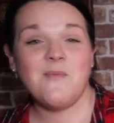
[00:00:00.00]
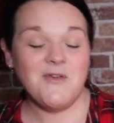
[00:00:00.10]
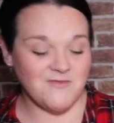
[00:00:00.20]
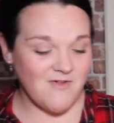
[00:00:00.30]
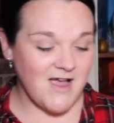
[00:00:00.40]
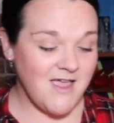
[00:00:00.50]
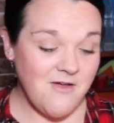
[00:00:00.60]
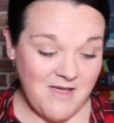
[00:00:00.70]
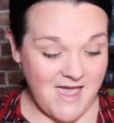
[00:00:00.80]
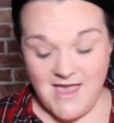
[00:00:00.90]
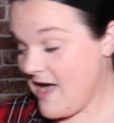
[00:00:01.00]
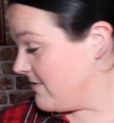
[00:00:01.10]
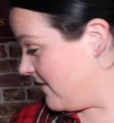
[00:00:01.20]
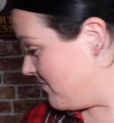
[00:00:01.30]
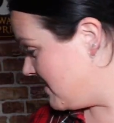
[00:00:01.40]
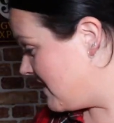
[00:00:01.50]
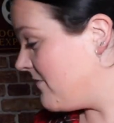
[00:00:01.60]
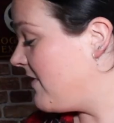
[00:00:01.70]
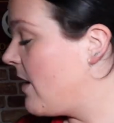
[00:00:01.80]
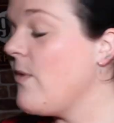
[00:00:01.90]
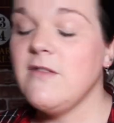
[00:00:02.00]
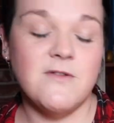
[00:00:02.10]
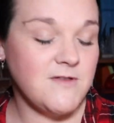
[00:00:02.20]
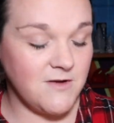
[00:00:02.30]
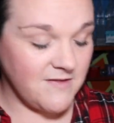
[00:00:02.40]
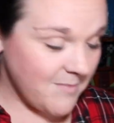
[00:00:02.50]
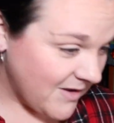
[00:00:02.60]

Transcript: I was right. Okay, I'll give myself that. Well done, Susie.